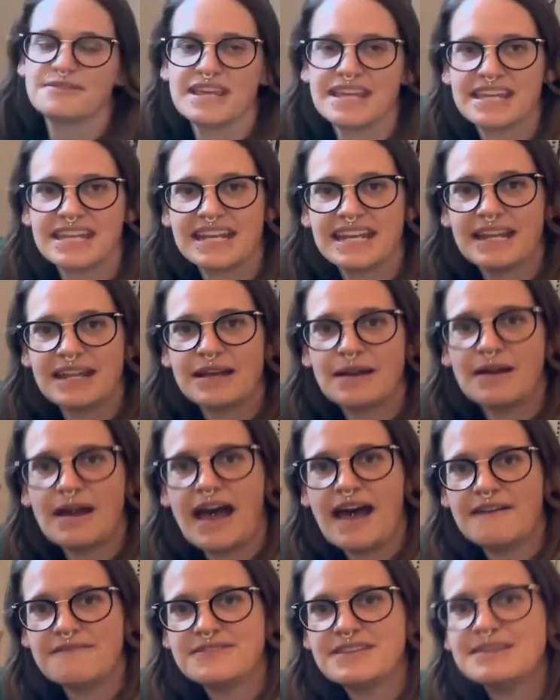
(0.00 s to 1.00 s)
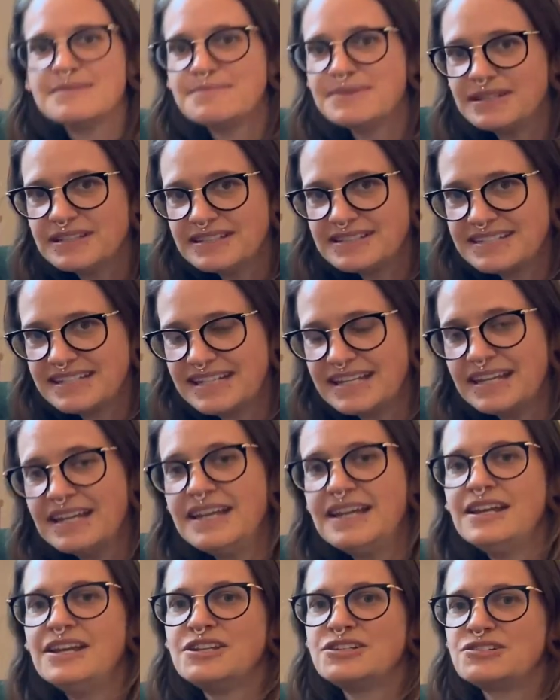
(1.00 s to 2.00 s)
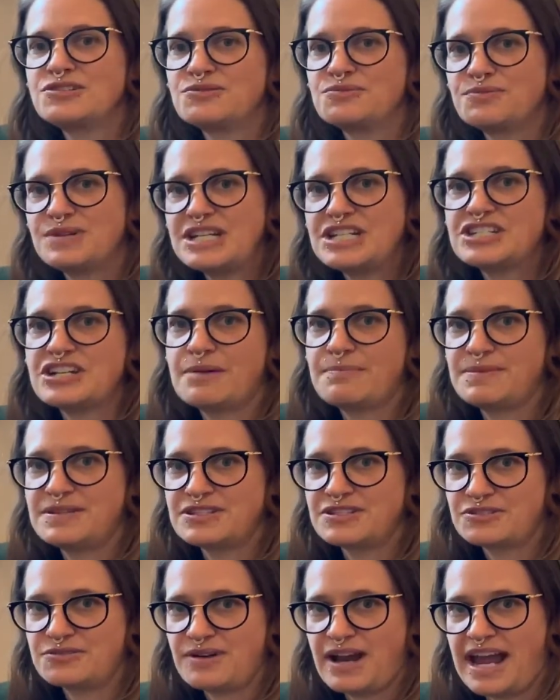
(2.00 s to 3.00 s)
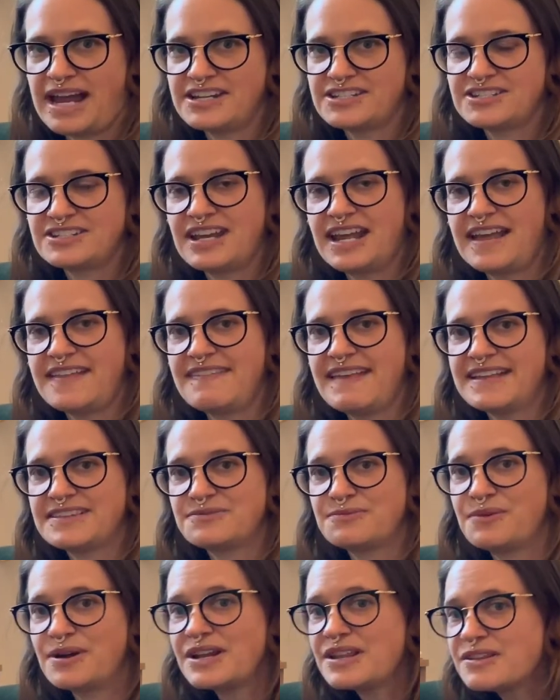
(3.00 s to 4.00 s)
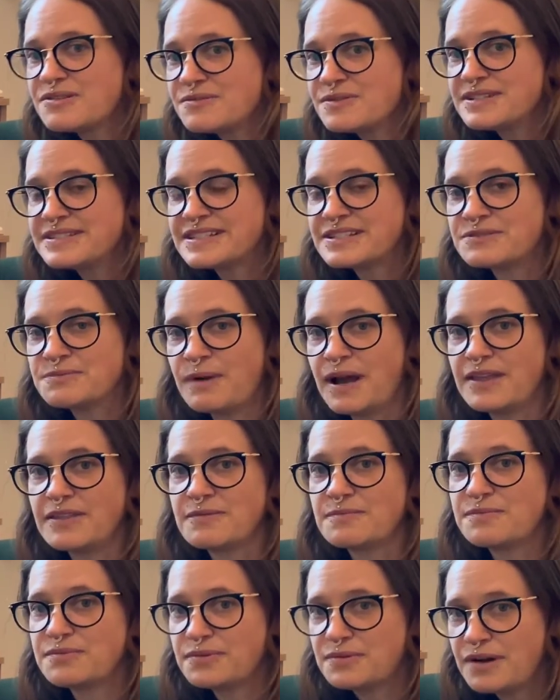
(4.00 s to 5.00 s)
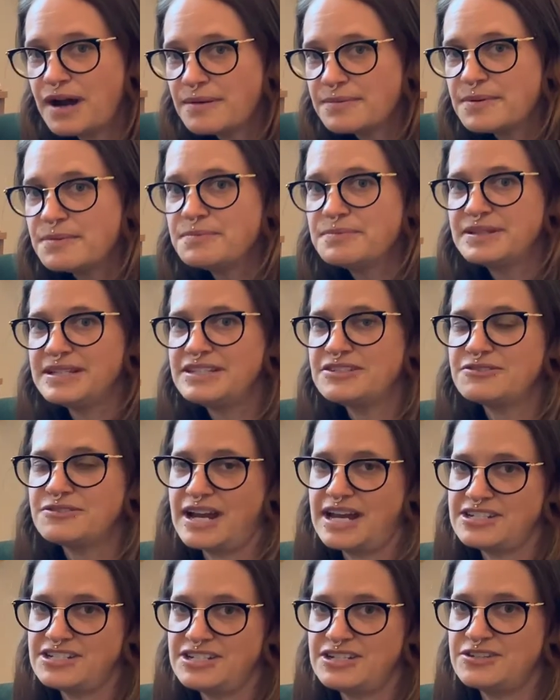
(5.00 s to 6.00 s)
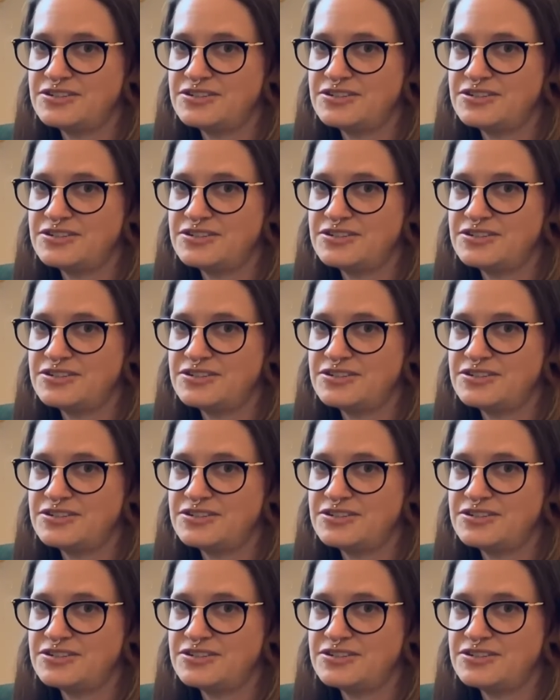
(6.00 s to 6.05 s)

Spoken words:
can have the ability to reach up and scratch. And that's one of the reasons why they're probably scratching your